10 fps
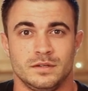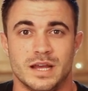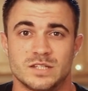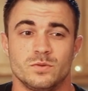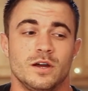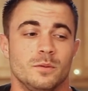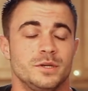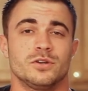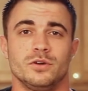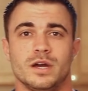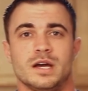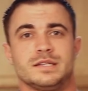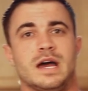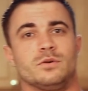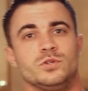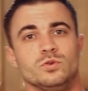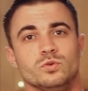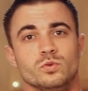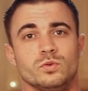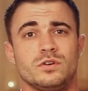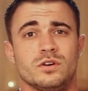Next week I'll be showing you guys how to